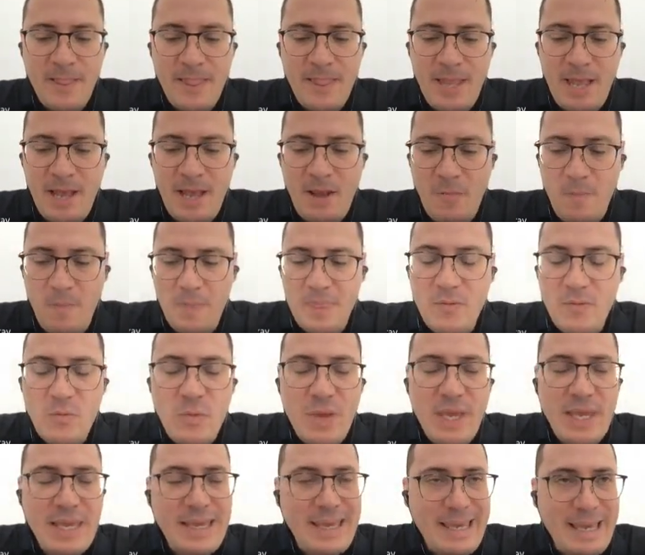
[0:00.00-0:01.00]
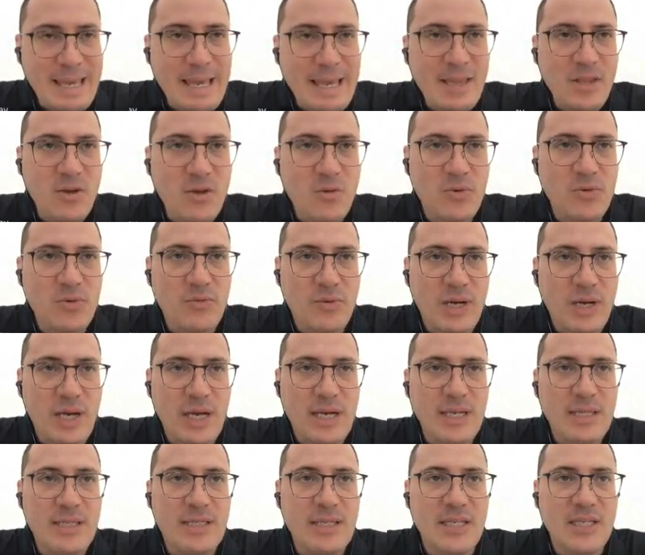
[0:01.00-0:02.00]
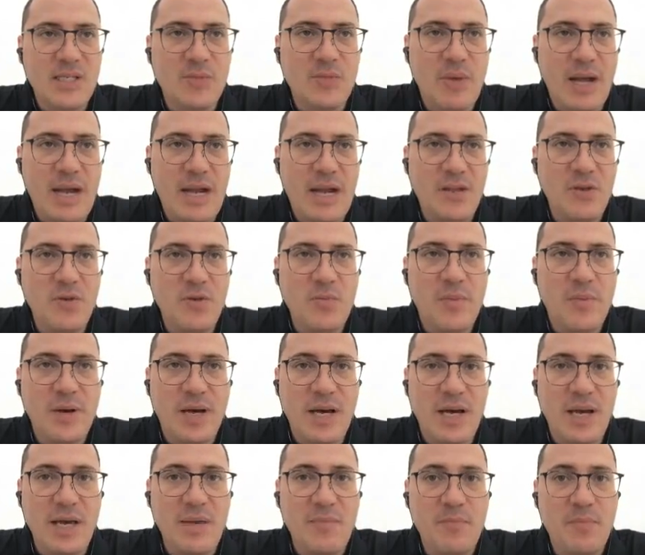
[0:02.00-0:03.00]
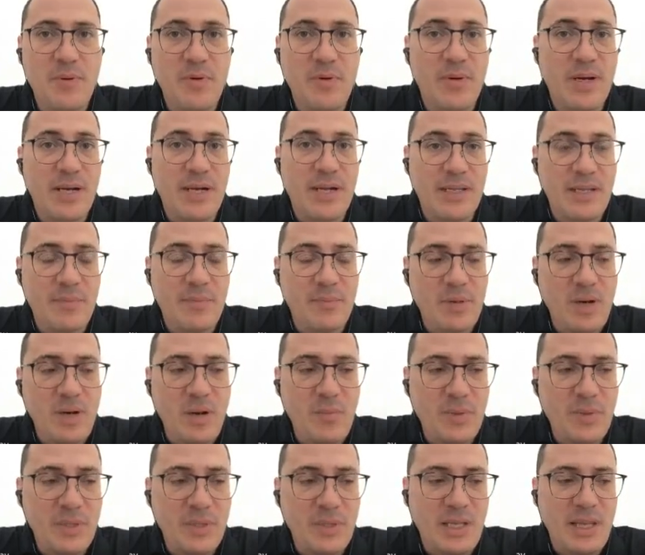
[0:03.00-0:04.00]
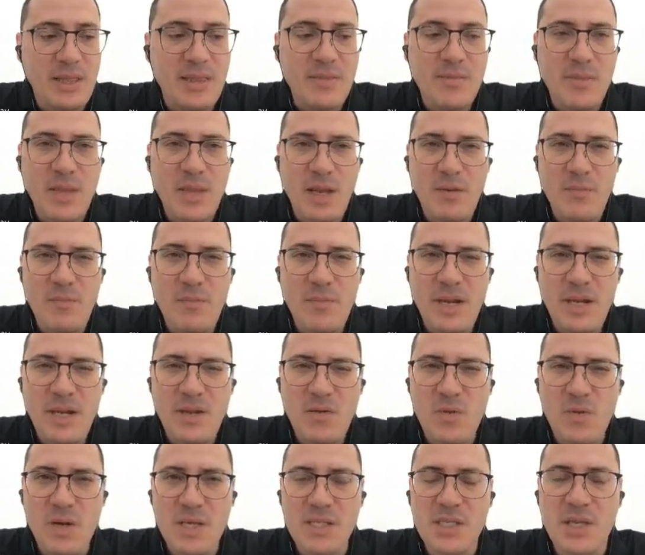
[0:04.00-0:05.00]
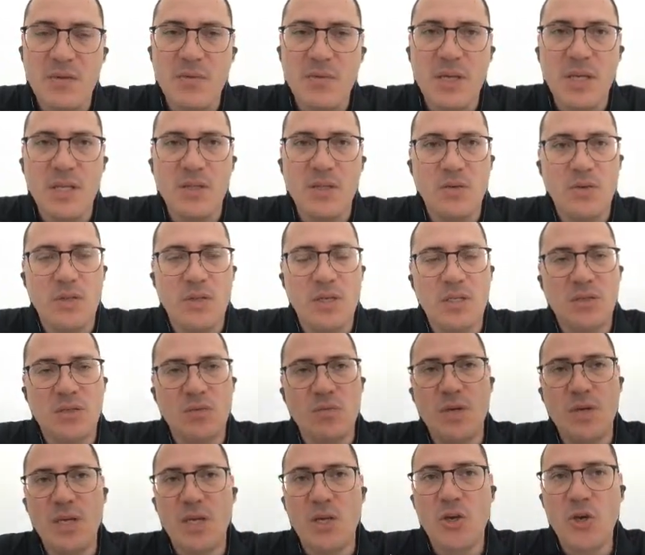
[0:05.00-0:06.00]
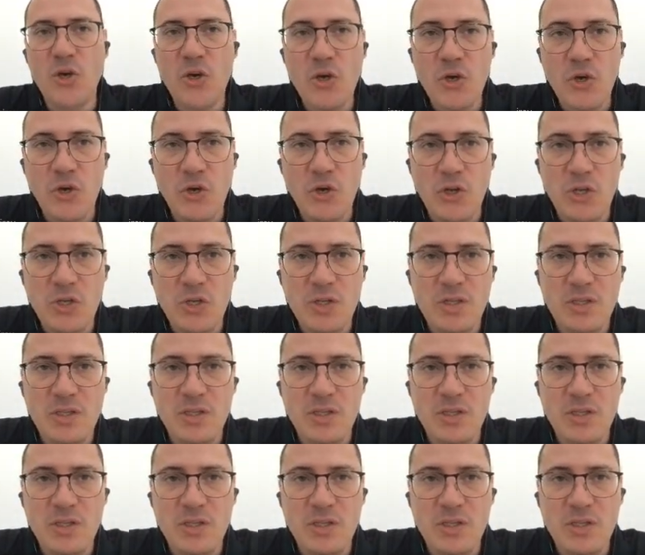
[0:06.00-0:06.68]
Now, we can override this value by providing a property, and there are many ways that we can do this. We could